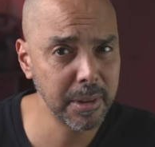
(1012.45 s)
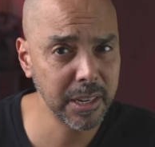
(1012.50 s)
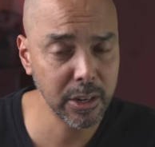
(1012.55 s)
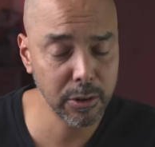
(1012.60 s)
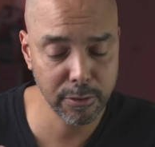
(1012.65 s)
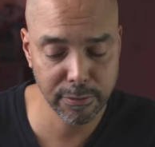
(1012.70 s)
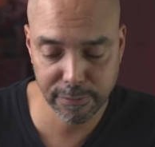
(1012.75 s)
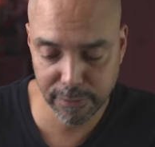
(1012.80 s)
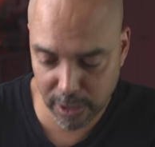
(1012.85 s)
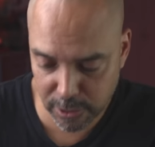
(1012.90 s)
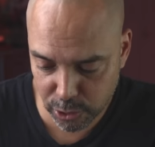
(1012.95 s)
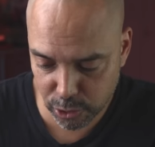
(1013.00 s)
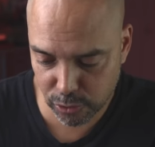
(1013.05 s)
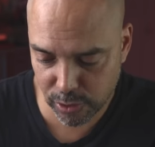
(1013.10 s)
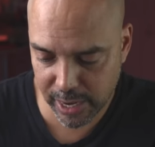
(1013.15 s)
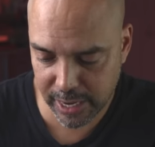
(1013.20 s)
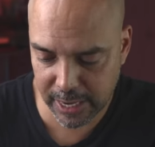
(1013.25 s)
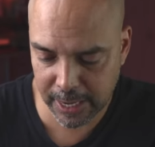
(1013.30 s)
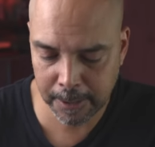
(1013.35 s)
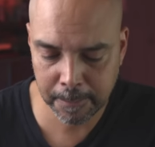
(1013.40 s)
a little
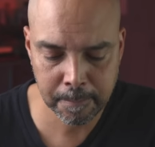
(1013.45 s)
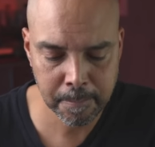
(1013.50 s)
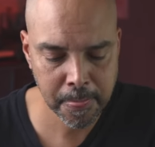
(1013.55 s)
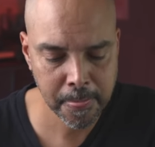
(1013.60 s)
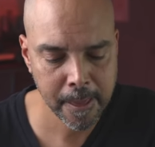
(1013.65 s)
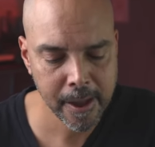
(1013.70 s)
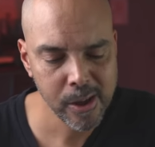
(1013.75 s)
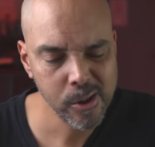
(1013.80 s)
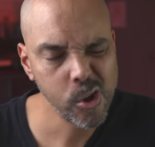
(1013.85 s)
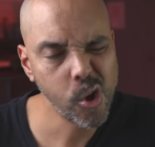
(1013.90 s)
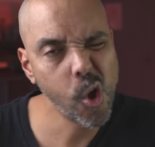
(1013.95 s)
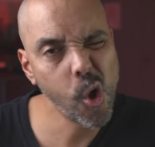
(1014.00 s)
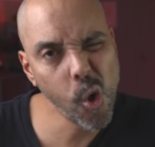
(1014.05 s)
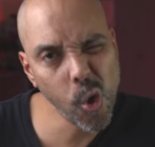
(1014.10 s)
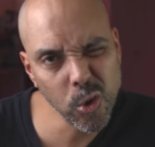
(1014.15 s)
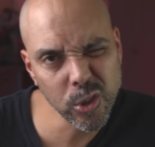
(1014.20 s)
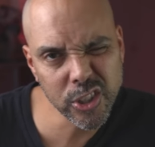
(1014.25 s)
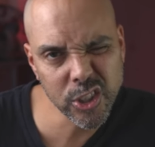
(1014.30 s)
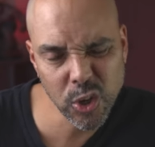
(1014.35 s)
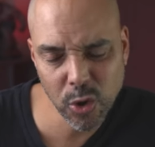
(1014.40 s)
frustrating.
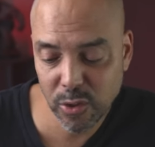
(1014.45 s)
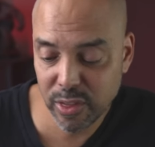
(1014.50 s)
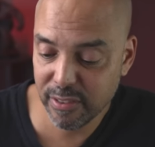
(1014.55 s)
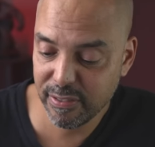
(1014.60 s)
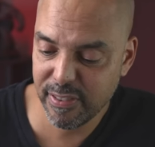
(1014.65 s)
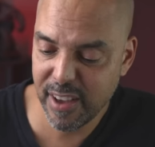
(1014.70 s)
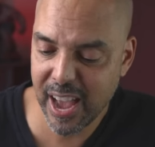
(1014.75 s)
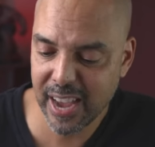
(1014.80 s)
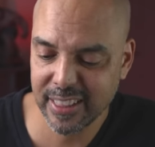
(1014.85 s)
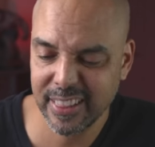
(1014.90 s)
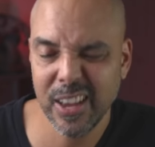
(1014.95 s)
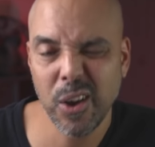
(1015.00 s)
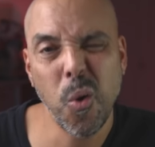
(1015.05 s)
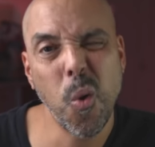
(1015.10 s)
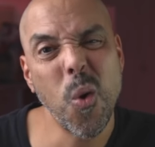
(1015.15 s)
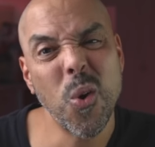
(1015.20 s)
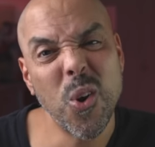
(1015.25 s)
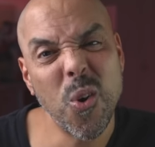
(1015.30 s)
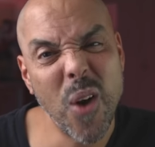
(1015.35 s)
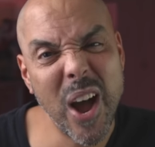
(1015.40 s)
Also, the fact that
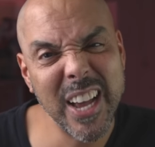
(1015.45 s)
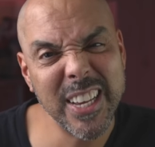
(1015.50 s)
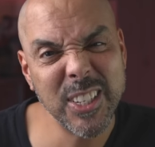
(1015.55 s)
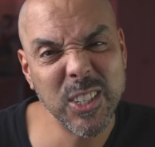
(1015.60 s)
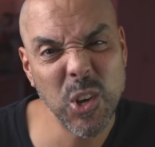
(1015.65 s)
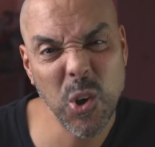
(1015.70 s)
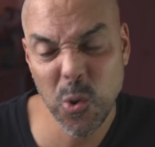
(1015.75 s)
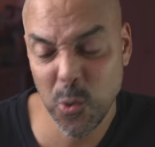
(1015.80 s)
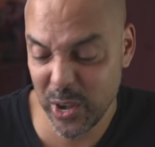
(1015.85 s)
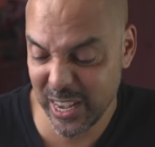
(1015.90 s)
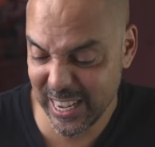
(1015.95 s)
auto I S O